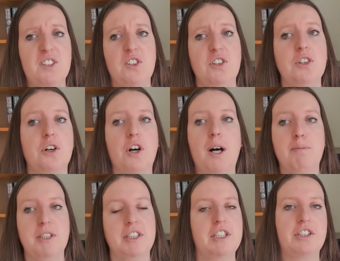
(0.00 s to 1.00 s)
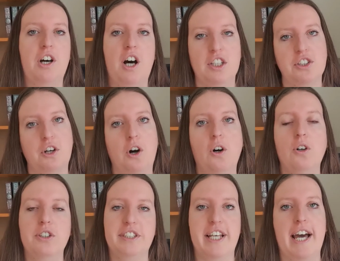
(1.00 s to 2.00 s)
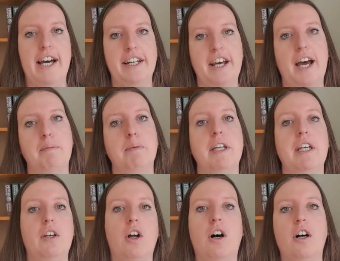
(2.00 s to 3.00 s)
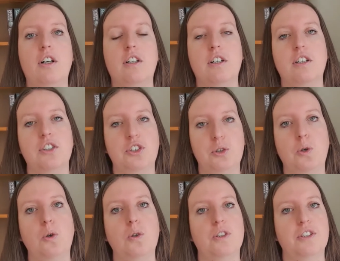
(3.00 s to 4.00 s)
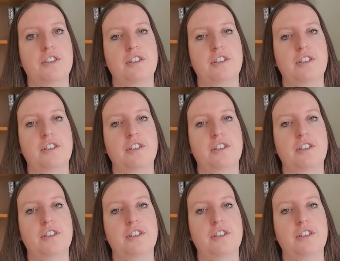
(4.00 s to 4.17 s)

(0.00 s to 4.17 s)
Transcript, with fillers: you know, opposites: hot, cold, sad, happy, long, short,